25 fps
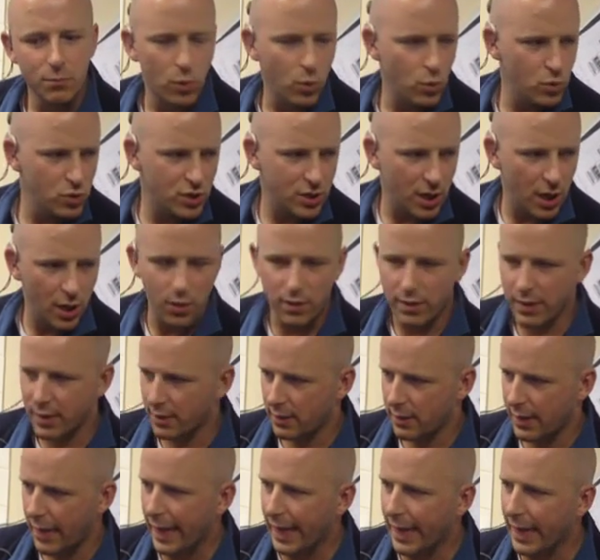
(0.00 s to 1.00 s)
More so
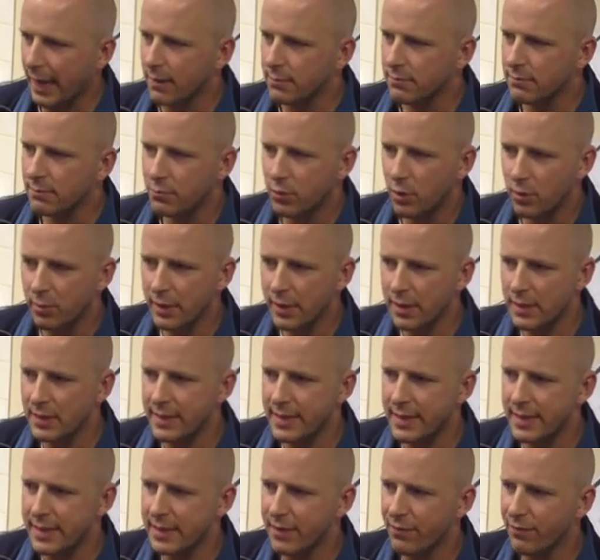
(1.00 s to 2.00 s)
than Leah, probably
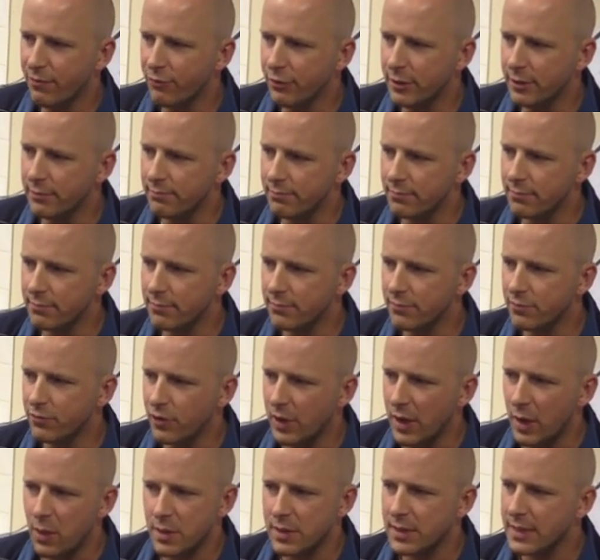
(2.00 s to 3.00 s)
because of the different
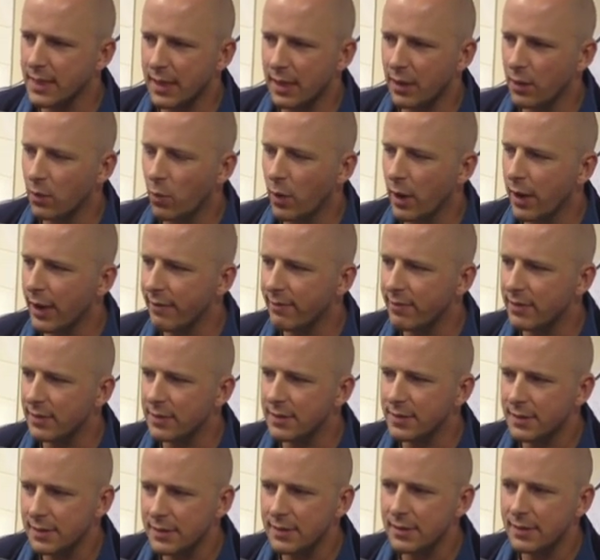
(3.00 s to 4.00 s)
frequency or
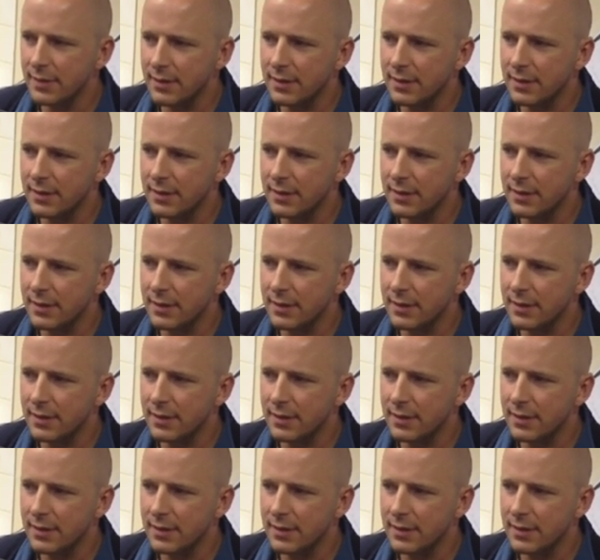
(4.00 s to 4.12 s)
whatever.